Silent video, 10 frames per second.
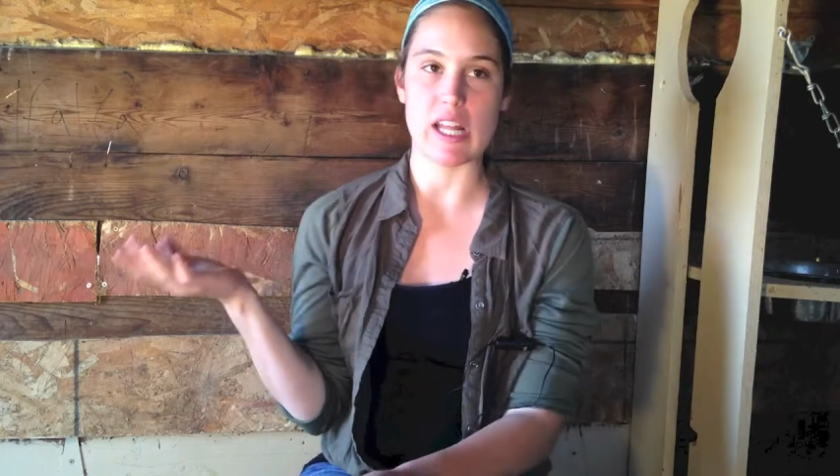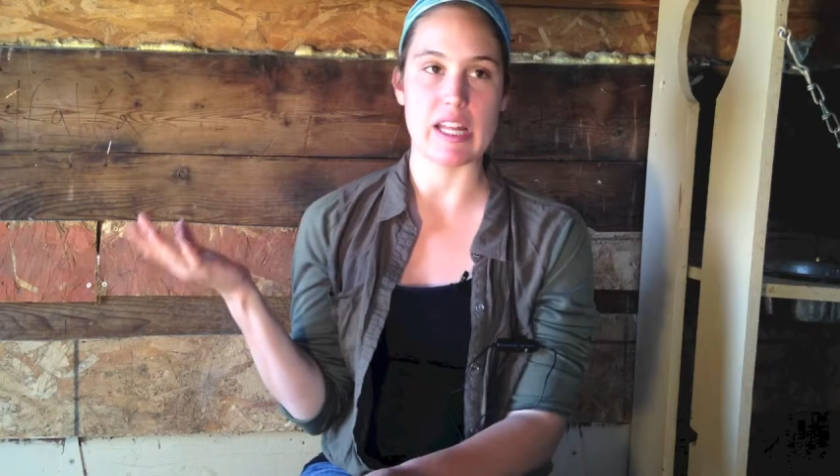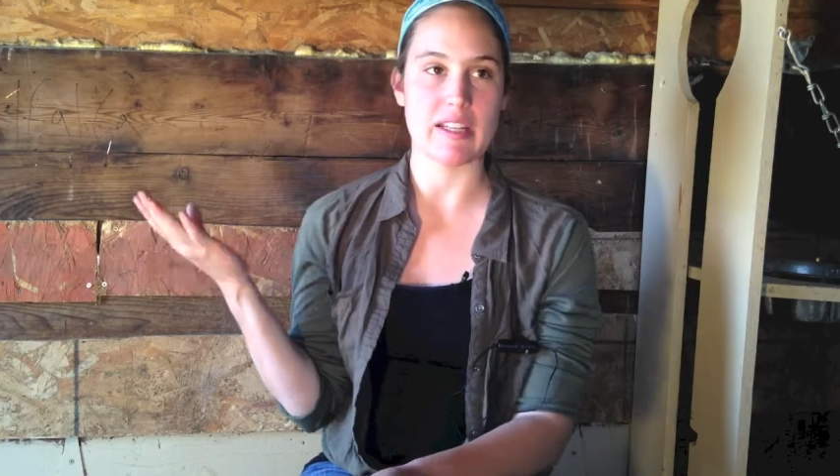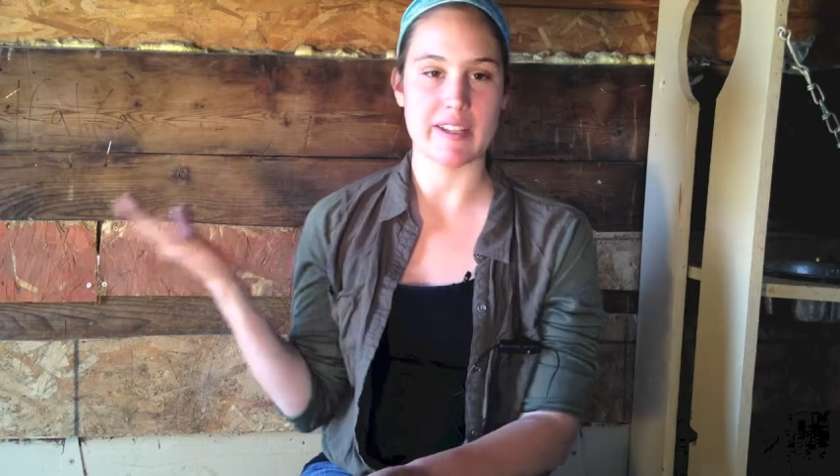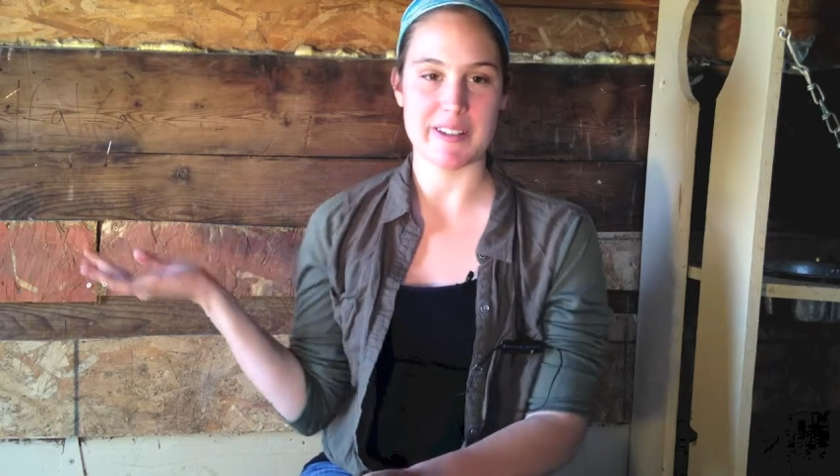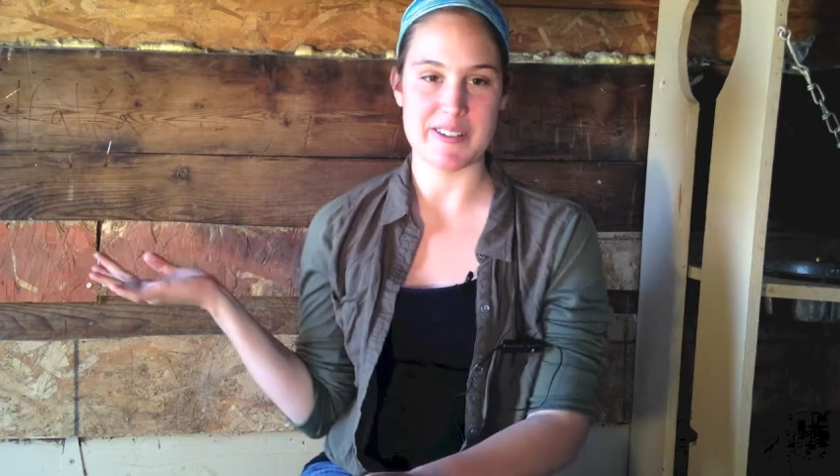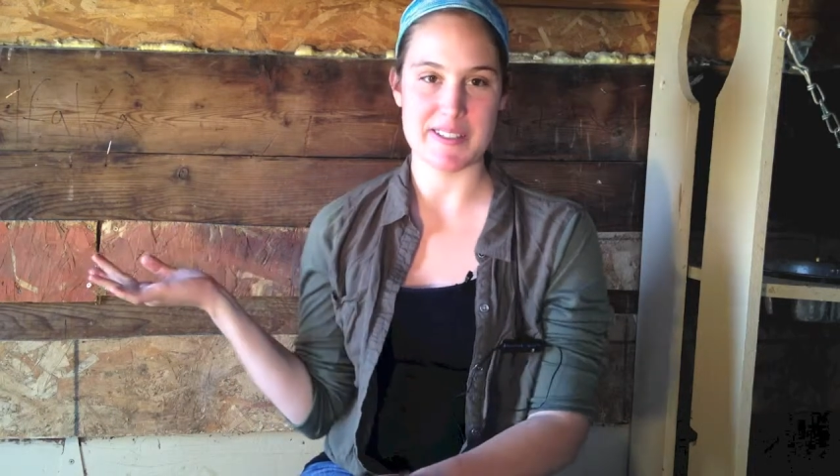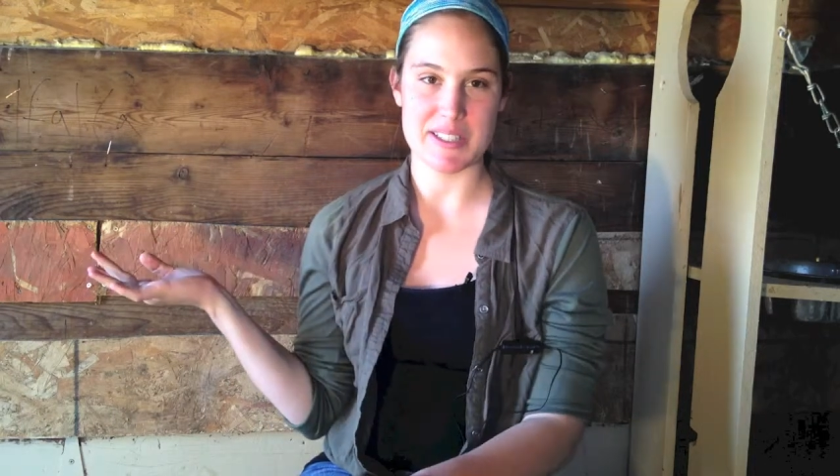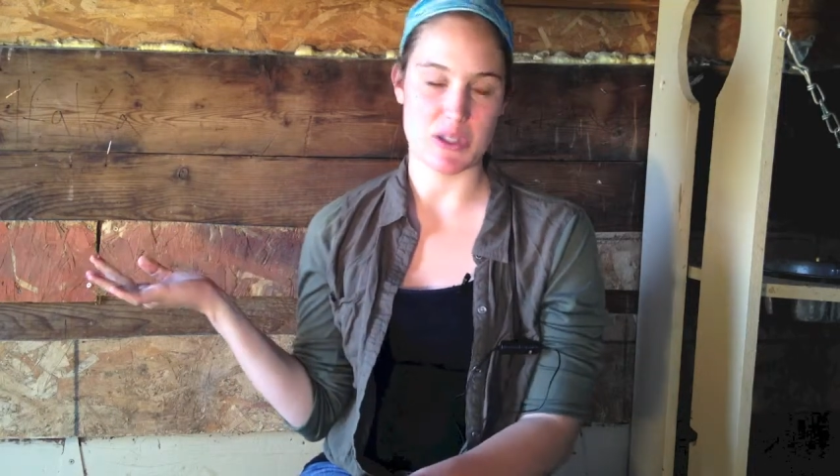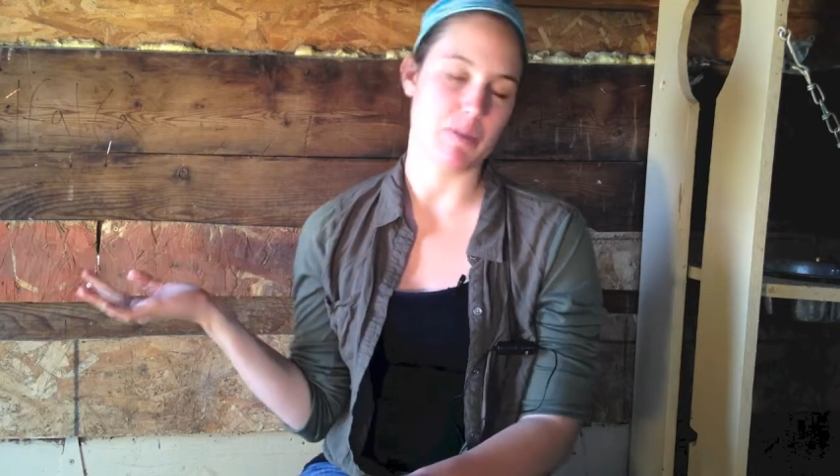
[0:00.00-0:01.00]
in and close
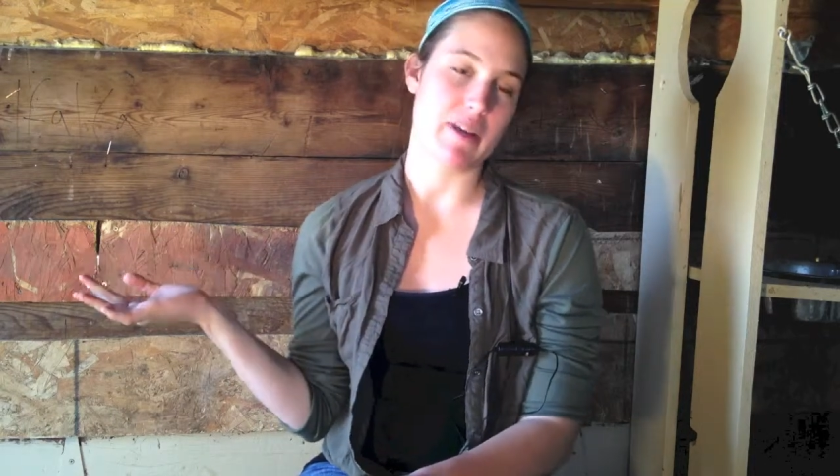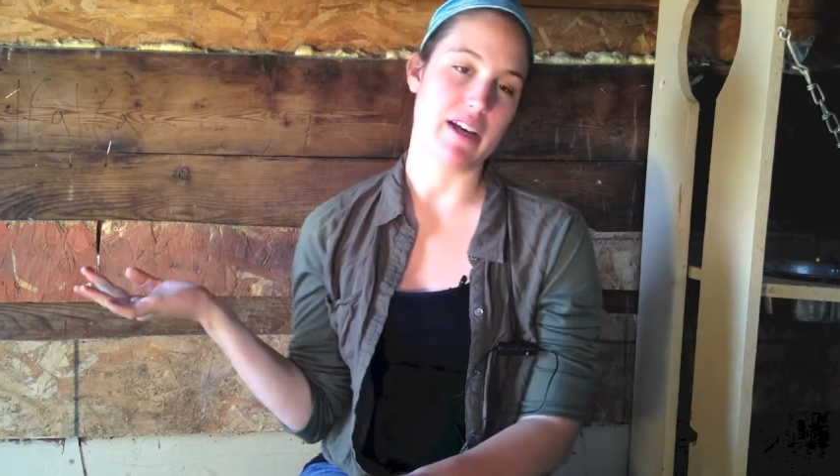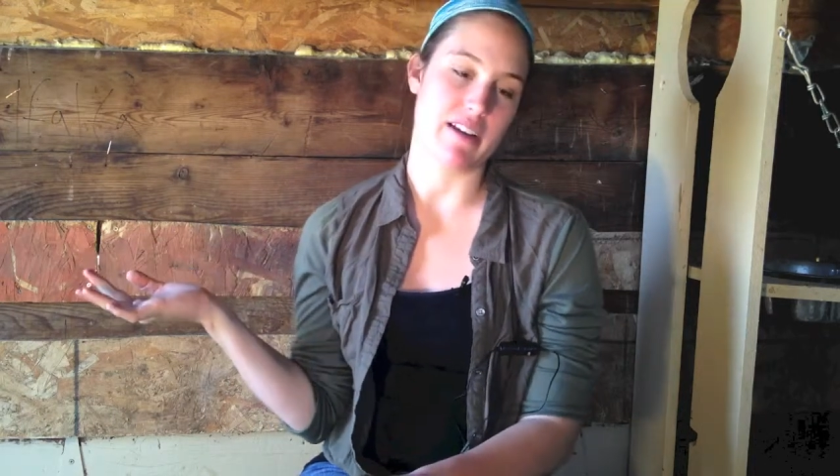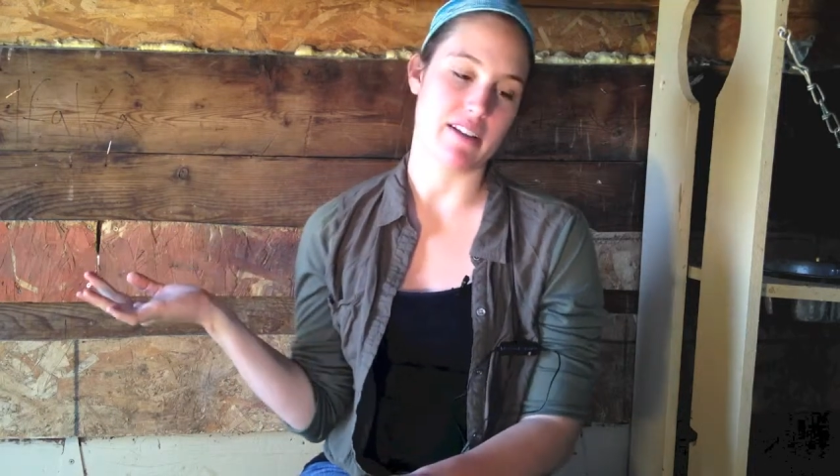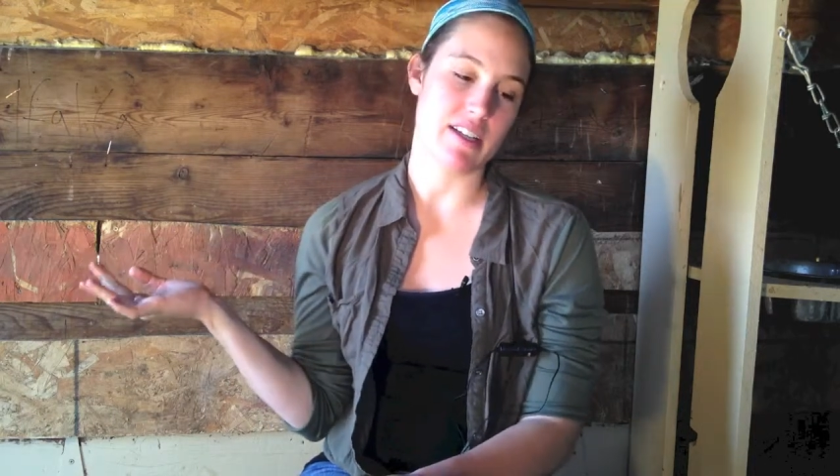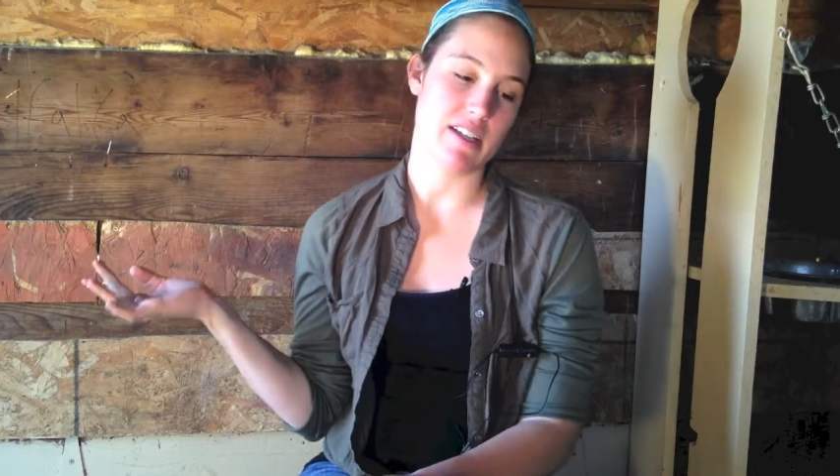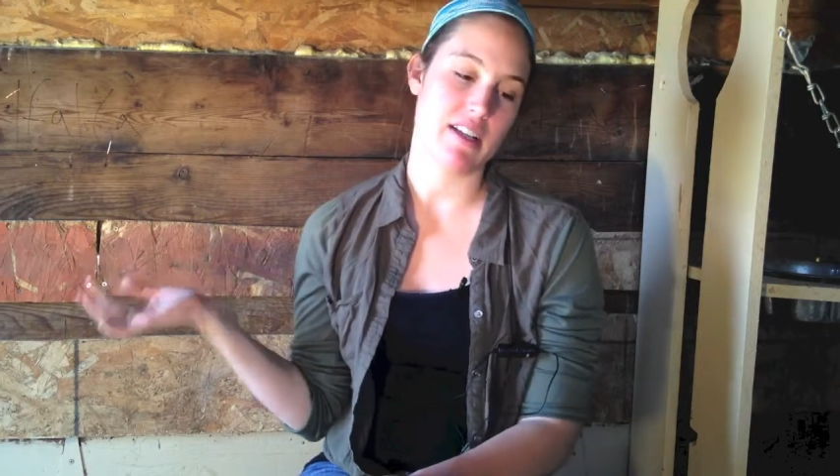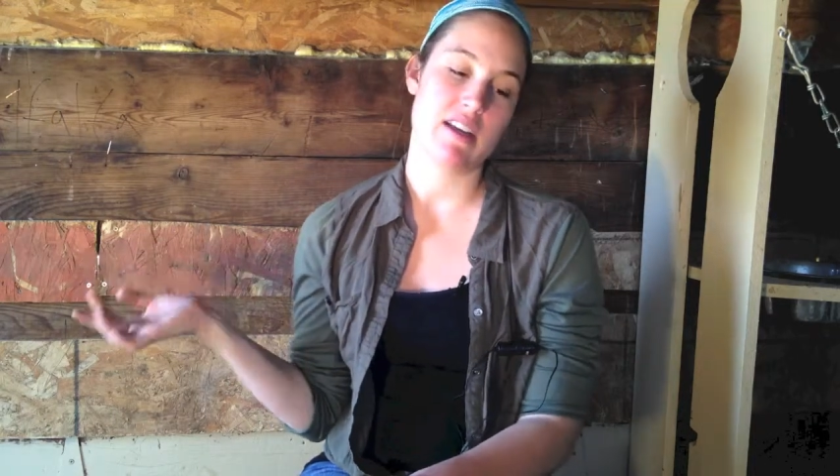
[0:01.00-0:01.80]
the door behind it,